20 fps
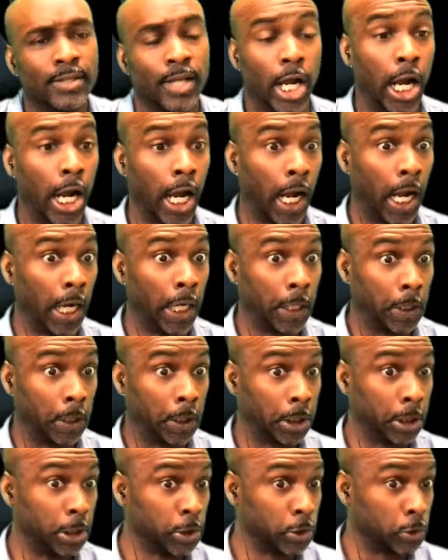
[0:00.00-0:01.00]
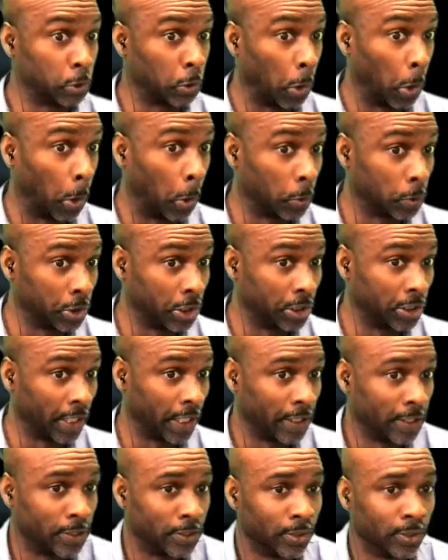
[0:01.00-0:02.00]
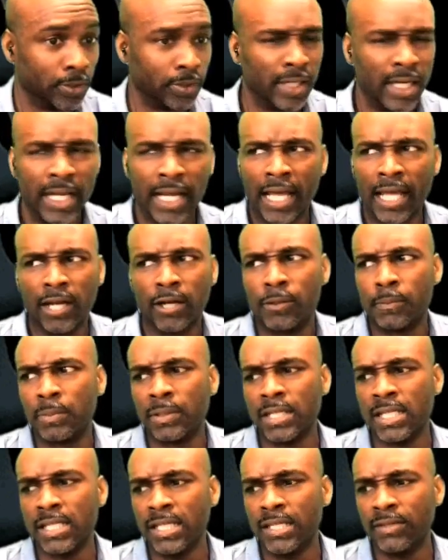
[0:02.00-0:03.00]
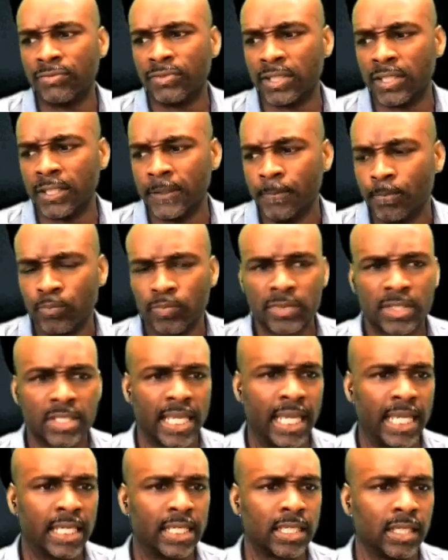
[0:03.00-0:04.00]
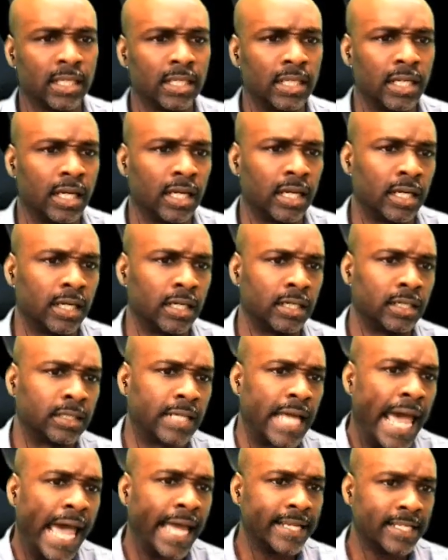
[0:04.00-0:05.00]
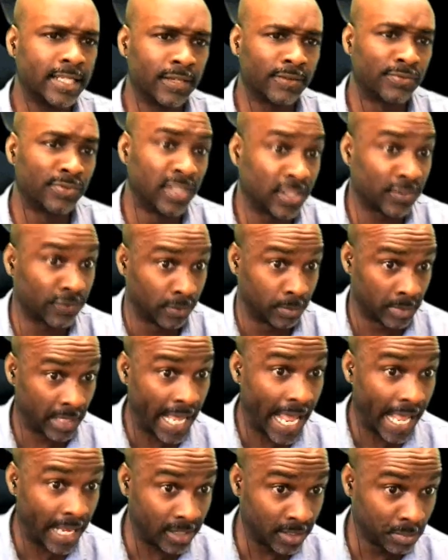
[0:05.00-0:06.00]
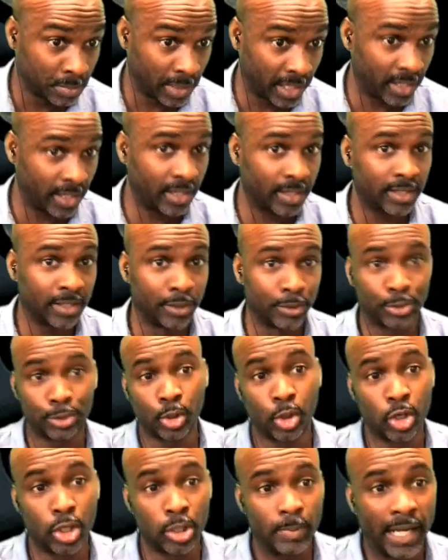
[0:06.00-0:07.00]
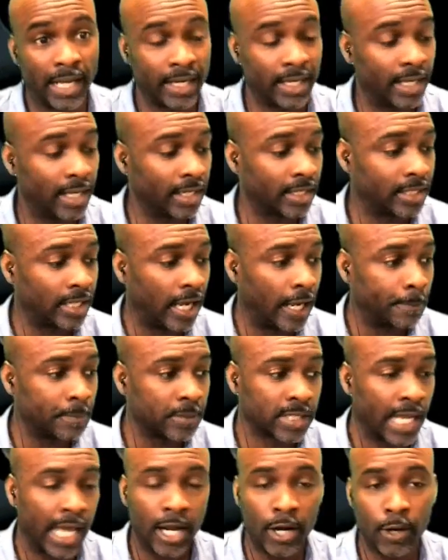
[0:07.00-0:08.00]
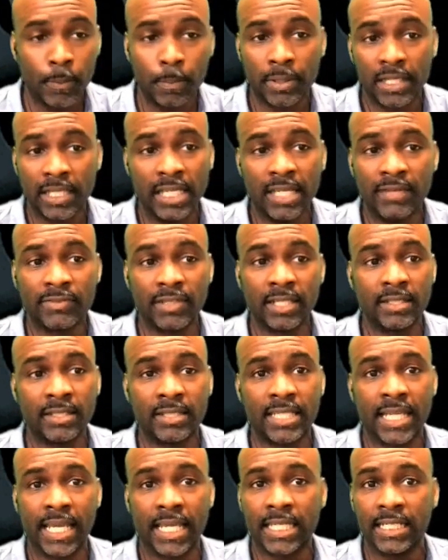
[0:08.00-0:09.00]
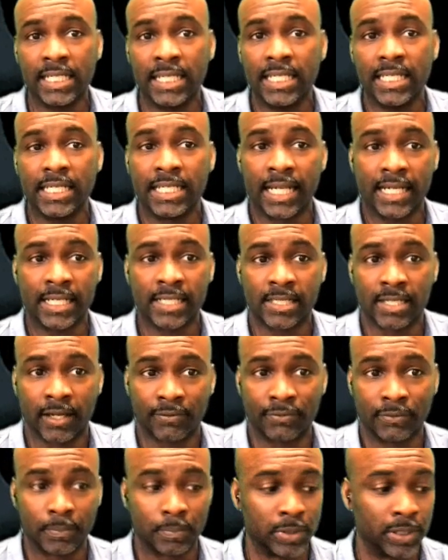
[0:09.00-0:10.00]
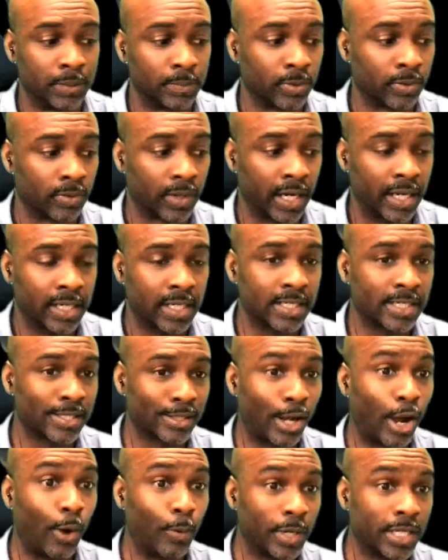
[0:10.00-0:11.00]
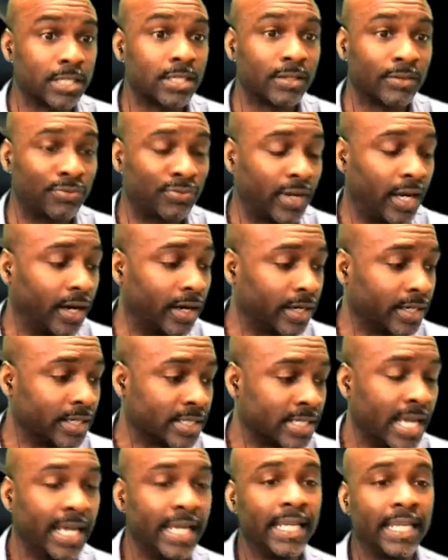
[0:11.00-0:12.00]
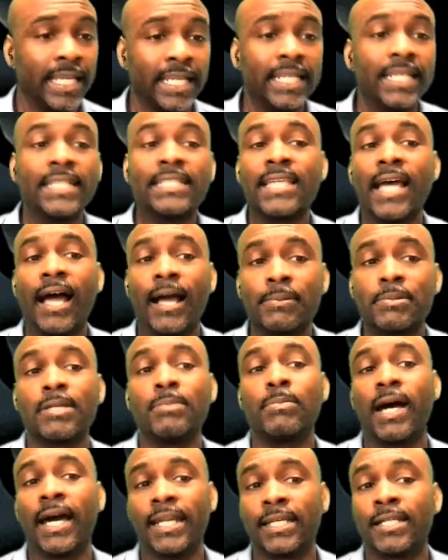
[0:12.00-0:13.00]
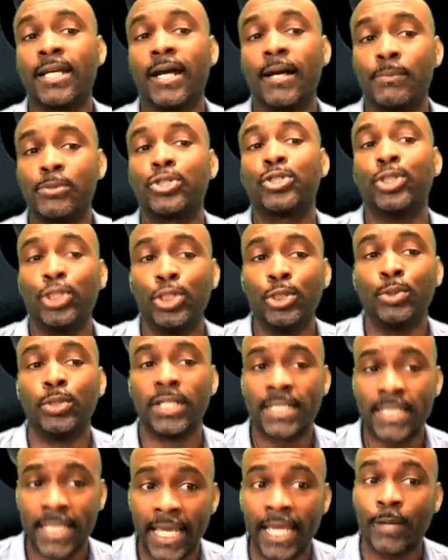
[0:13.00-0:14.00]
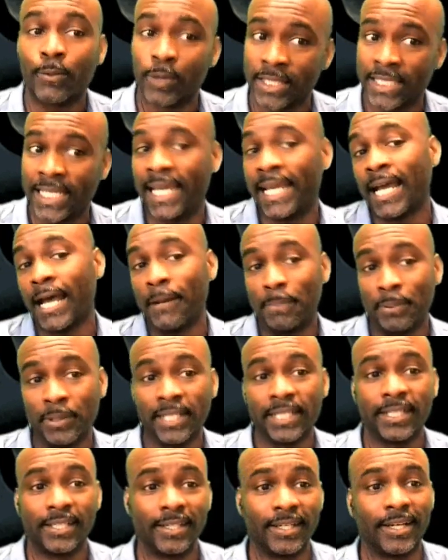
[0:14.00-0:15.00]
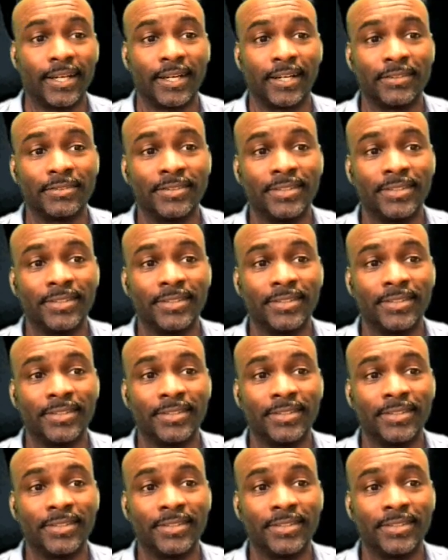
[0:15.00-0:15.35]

gun control did they do? I don't believe in taking activists from Latin America and throwing them out of helicopters. I don't believe in taking any of that stuff from people, right? Because it's always nefarious. Anytime somebody comes to you to take what they got plenty of,